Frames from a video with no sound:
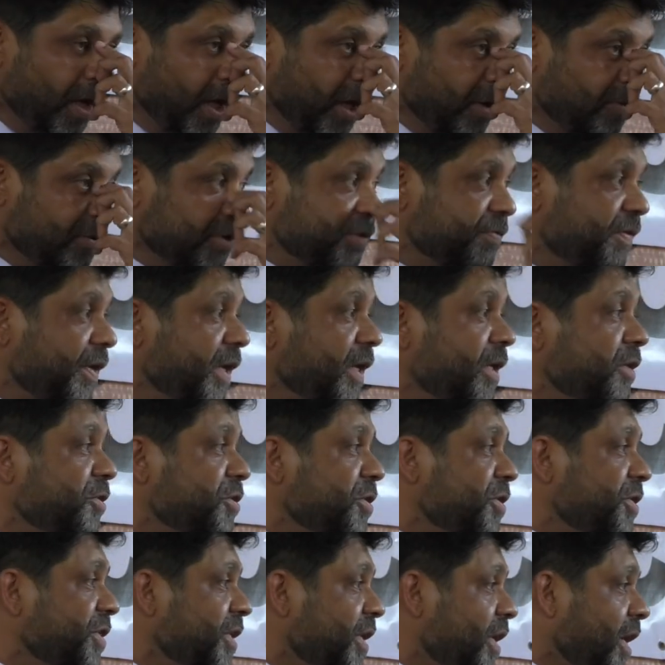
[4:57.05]
It was very
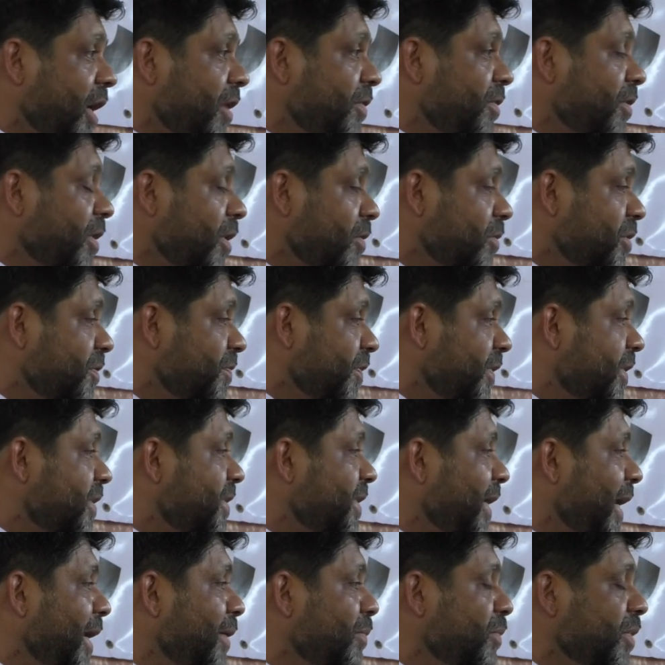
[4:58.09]
interesting, I think it was very
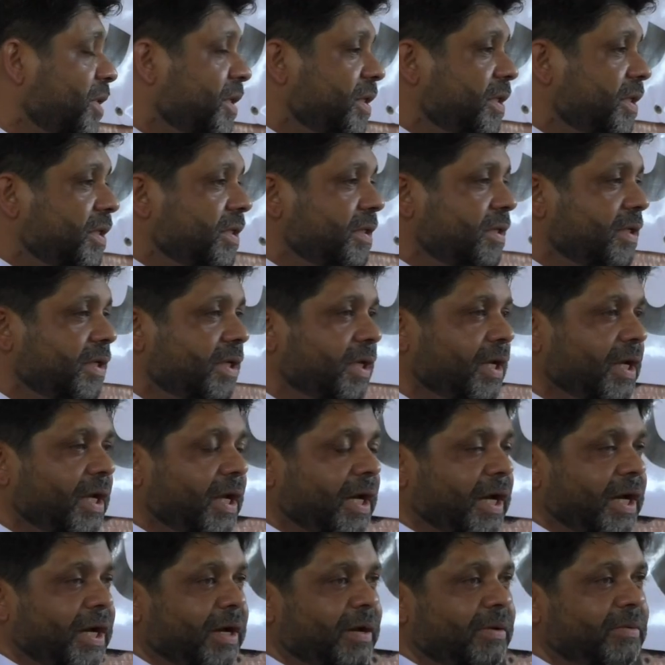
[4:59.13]
timely
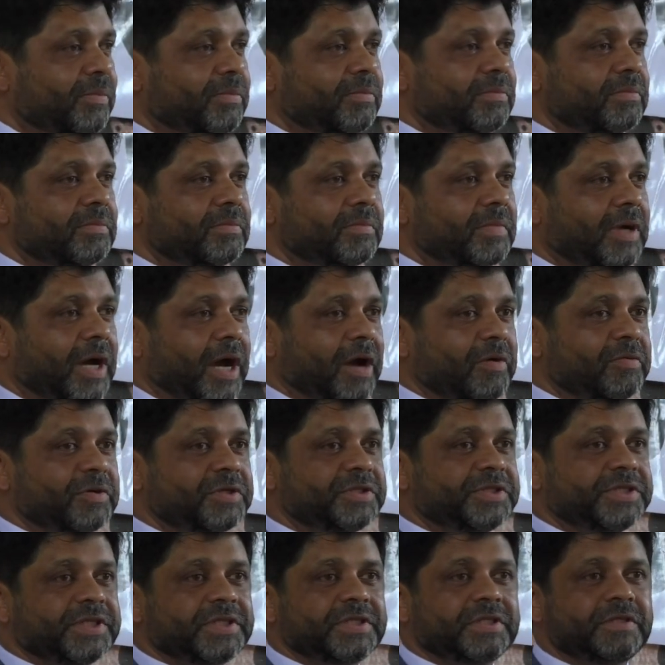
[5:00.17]
uh, I
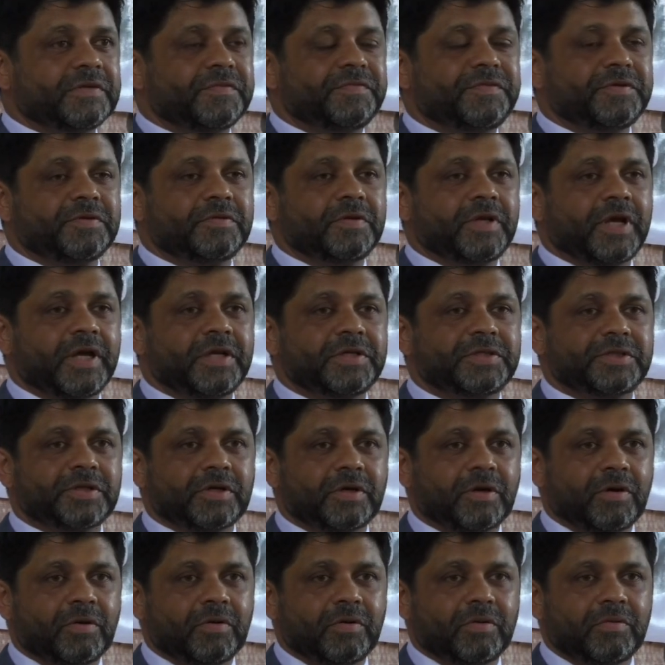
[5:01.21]
was just a few days
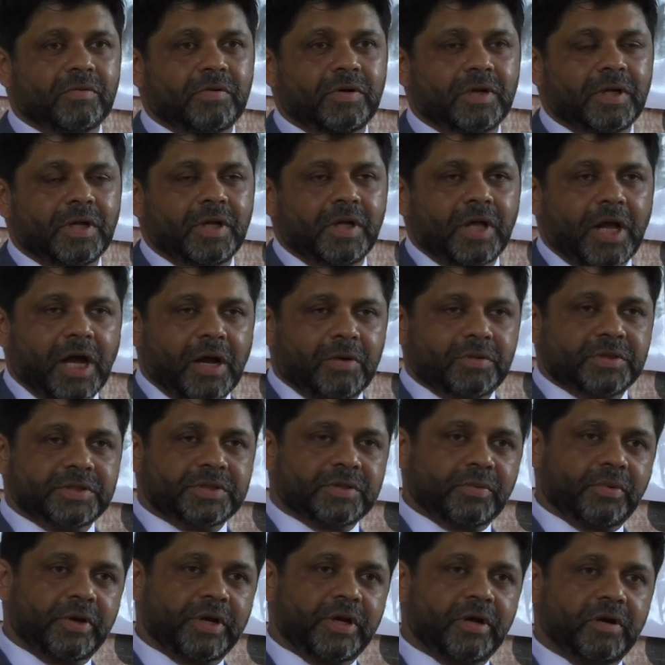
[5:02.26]
ago, I was
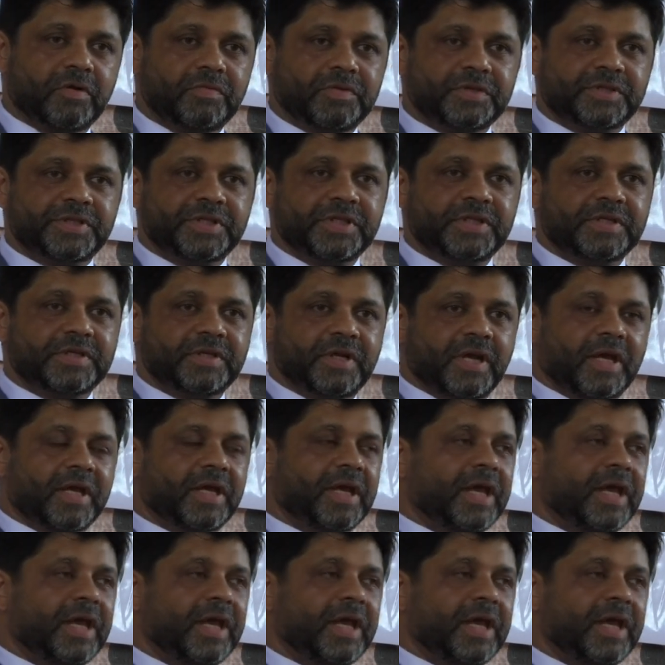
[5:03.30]
away overseas and I